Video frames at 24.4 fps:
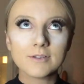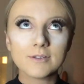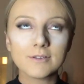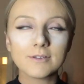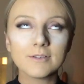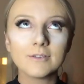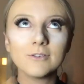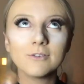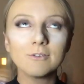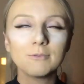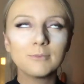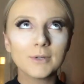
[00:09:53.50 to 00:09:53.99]

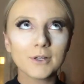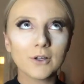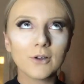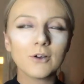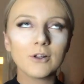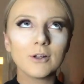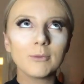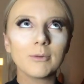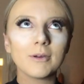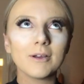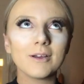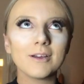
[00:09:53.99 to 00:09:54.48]
Not my
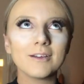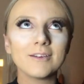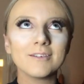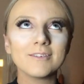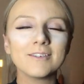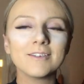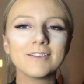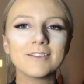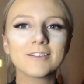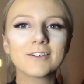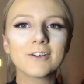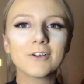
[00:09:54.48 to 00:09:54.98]

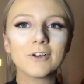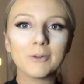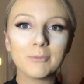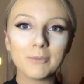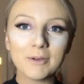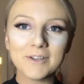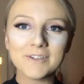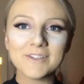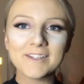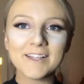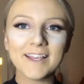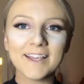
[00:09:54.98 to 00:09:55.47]
collarbone, the
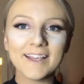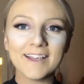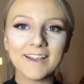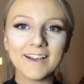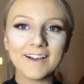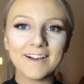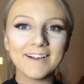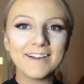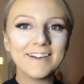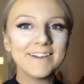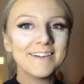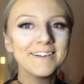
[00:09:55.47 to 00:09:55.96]
collarbones are
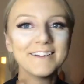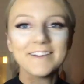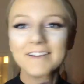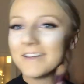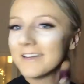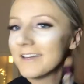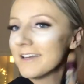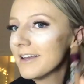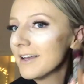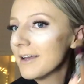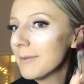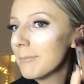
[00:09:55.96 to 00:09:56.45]
here.
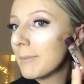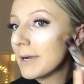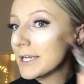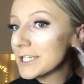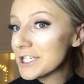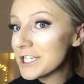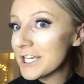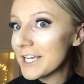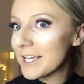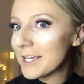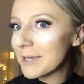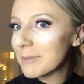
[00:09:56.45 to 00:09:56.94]
My
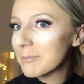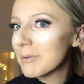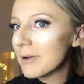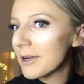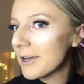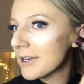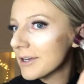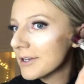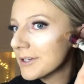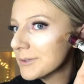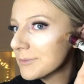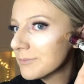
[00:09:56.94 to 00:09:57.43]

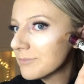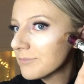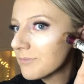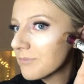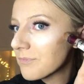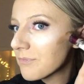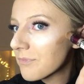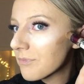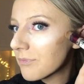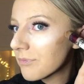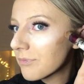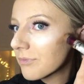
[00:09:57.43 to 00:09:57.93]
cheekbone.
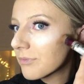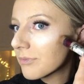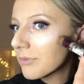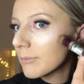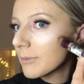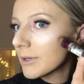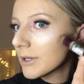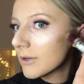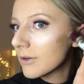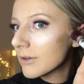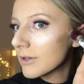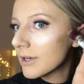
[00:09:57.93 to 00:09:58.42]
Oh
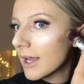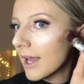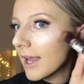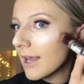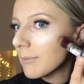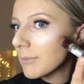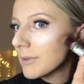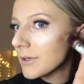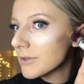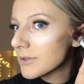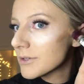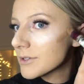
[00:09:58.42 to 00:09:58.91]
my god,
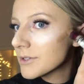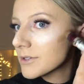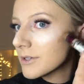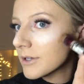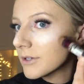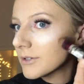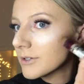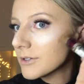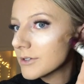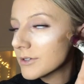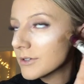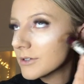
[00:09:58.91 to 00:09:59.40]
Amy, you're so
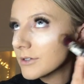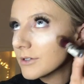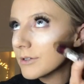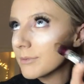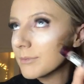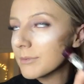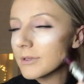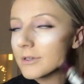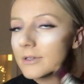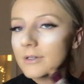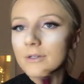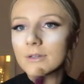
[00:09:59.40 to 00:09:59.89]
stupid.
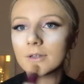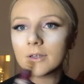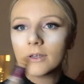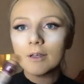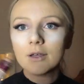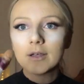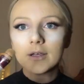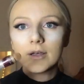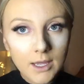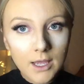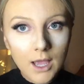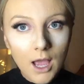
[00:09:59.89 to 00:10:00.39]

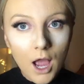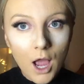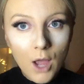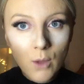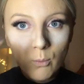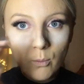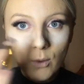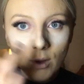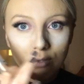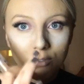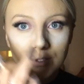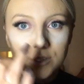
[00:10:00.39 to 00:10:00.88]
I
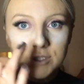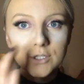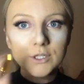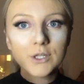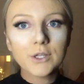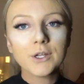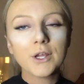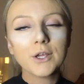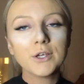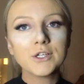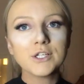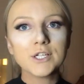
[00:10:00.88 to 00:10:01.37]
won't do the
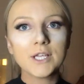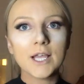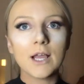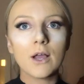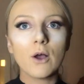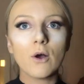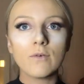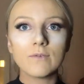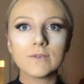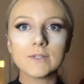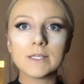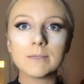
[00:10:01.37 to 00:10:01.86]
nose yet,
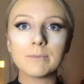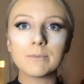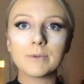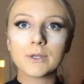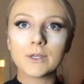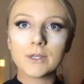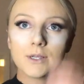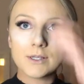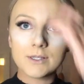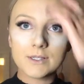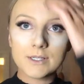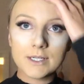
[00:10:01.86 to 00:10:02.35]
obviously,
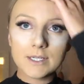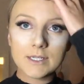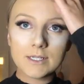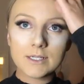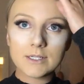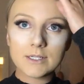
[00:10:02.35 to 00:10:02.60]
because it is